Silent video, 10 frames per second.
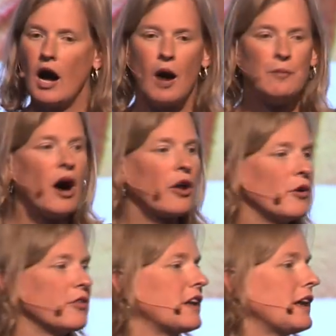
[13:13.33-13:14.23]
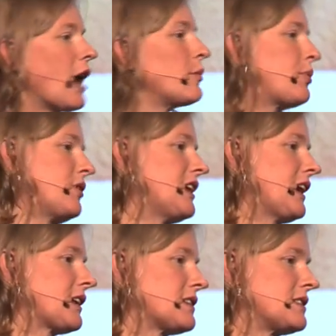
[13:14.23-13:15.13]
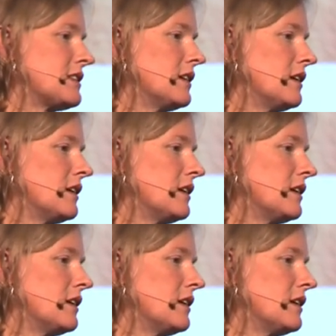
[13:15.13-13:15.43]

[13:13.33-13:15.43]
A model that now predicts